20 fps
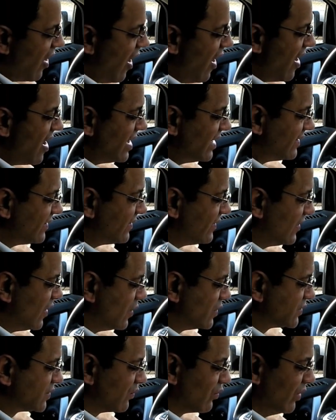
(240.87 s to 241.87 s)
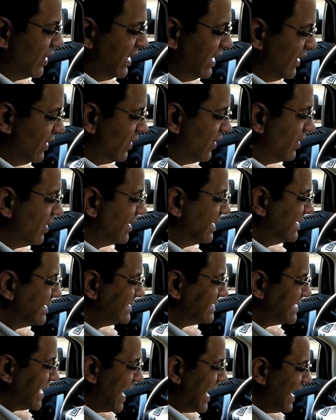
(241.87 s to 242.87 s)
aren't those real
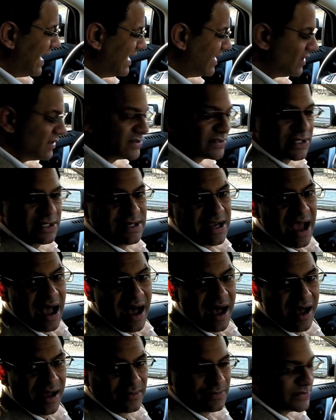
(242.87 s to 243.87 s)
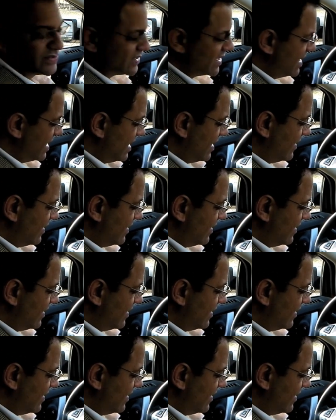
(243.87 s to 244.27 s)
dials and knobs.